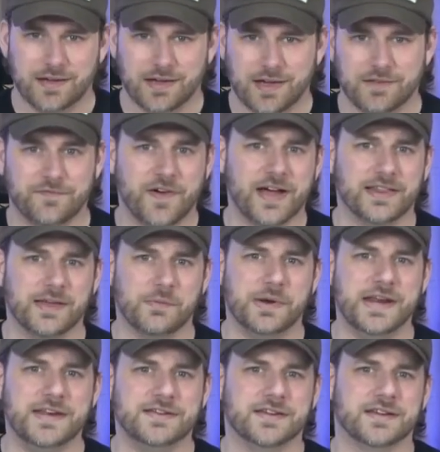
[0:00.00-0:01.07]
And finally, we
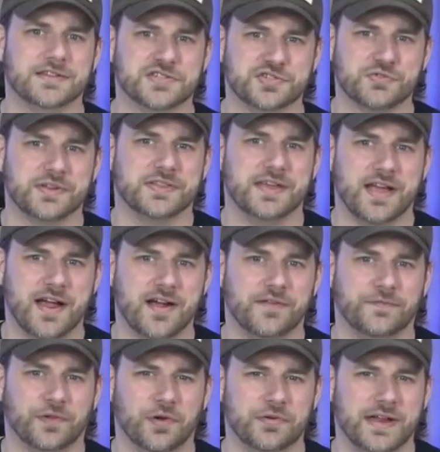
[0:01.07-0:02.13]
need to constrict the
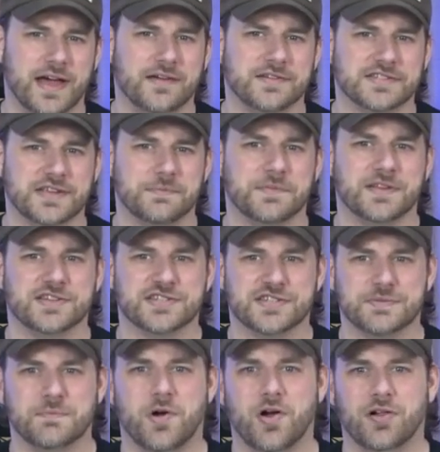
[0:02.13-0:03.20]
airflow down to something
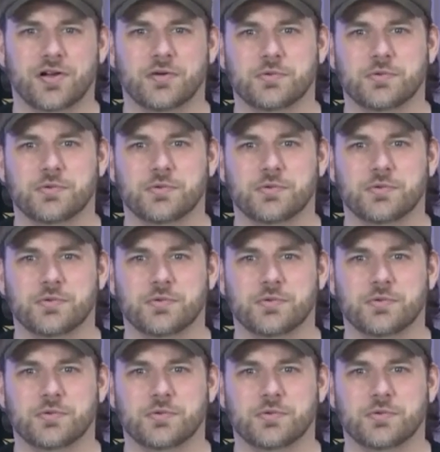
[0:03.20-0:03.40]
smaller,